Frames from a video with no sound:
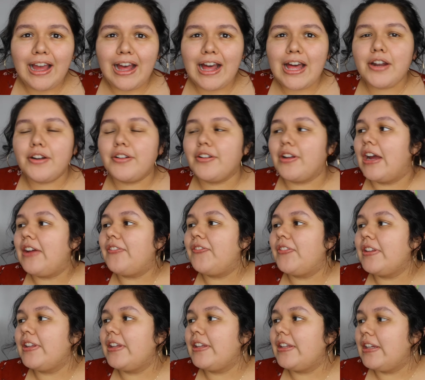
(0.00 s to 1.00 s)
I don't know, I
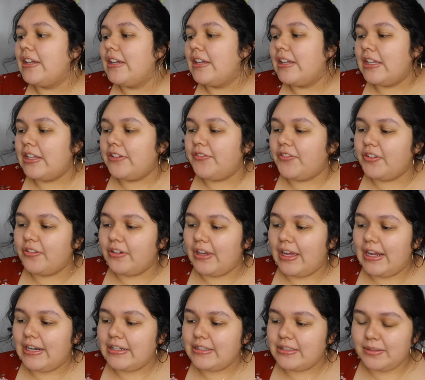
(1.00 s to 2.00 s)
feel like if you
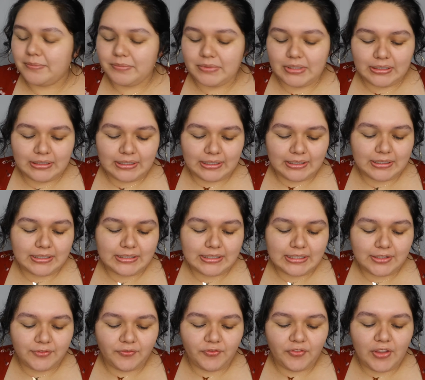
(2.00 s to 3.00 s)
add something like, because
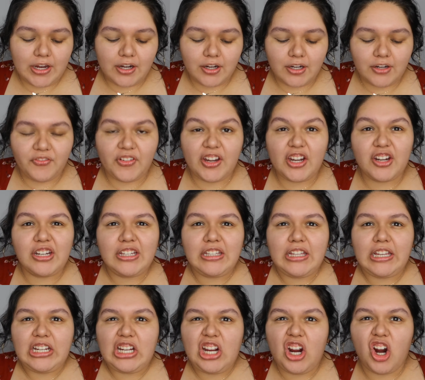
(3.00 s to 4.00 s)
it's very
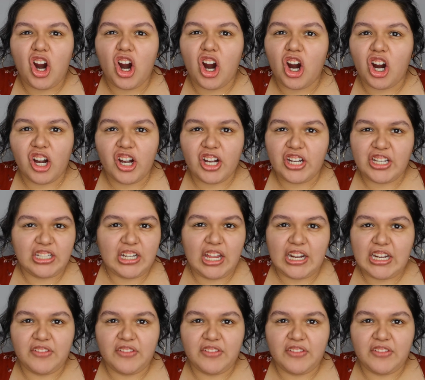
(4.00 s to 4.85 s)
like hard and not